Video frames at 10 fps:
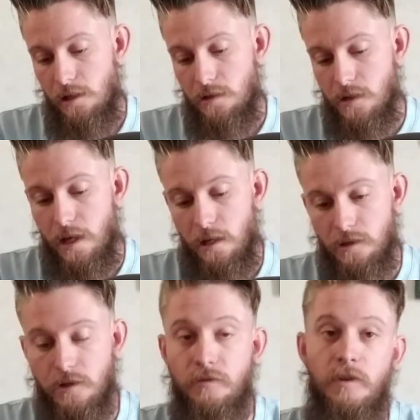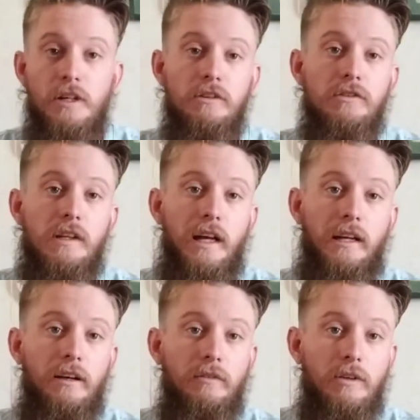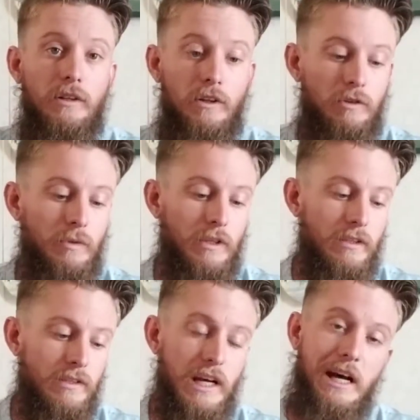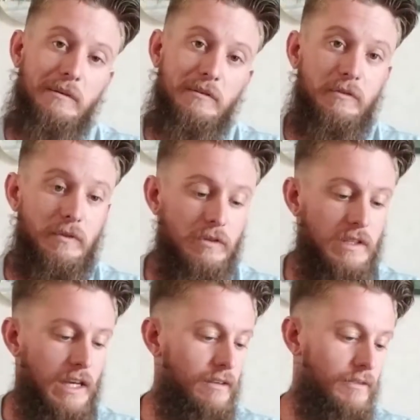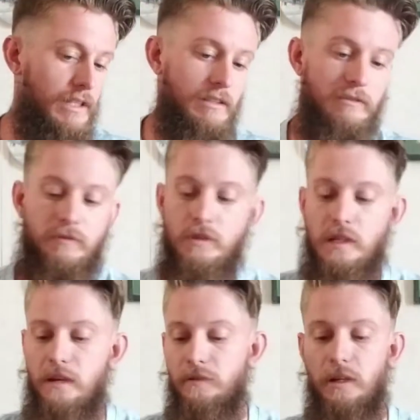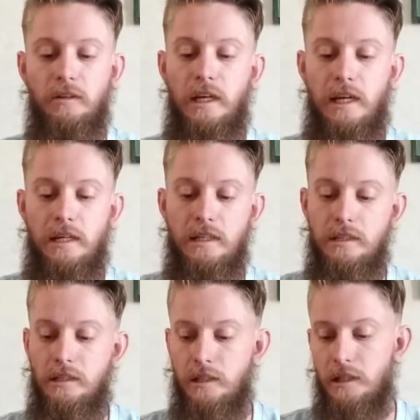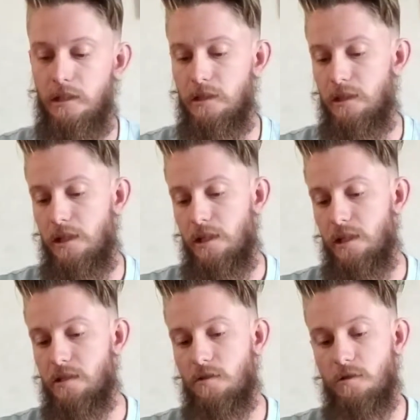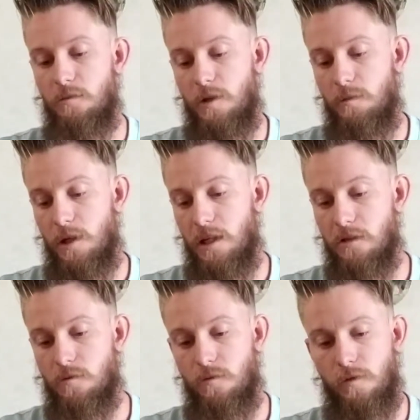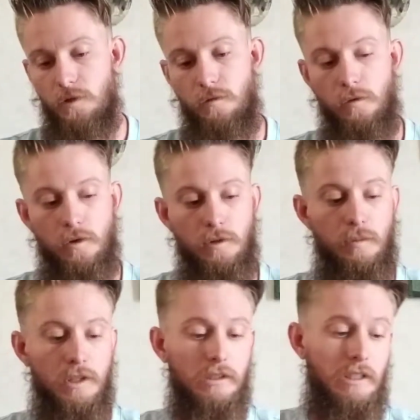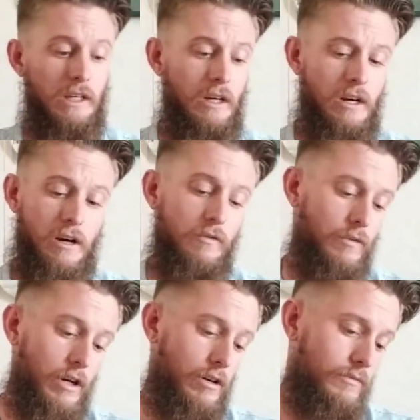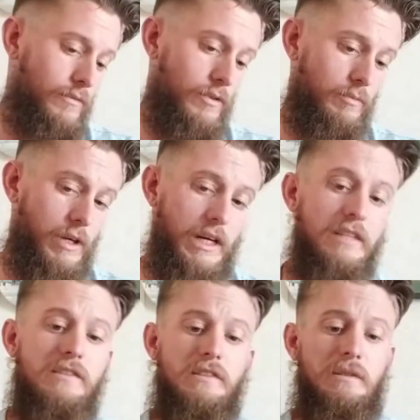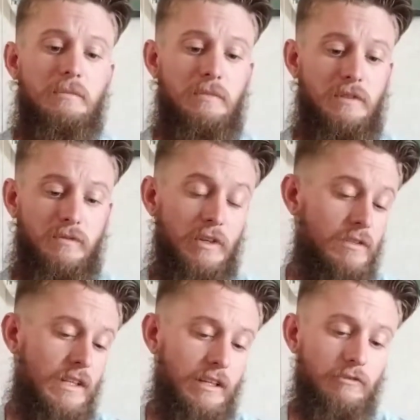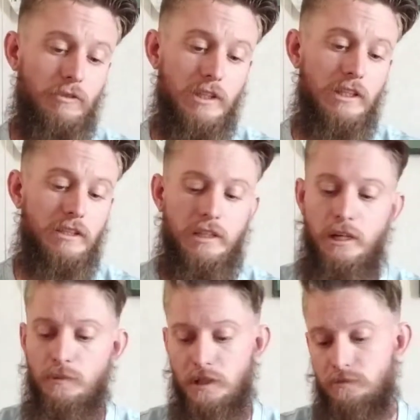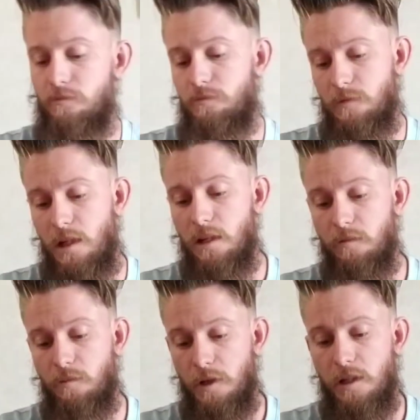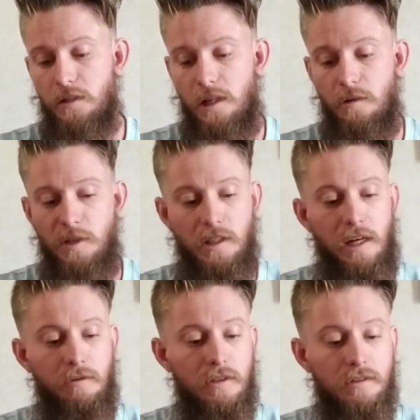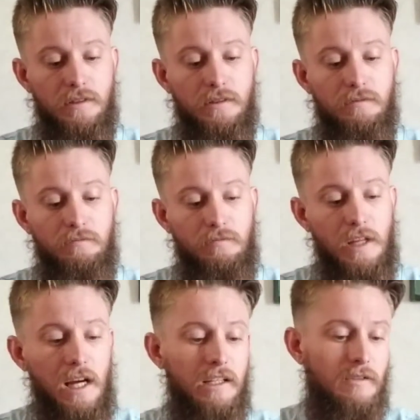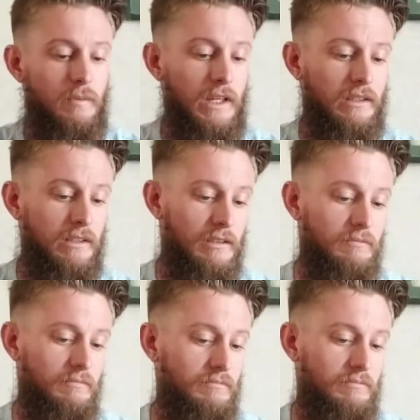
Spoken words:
see how it just feels like over a long period of time. If it feels heavy on the head, that's going to be my next review for it. But overall, for the price, it feels like a really good helmet, like a pretty good helmet. I was not expecting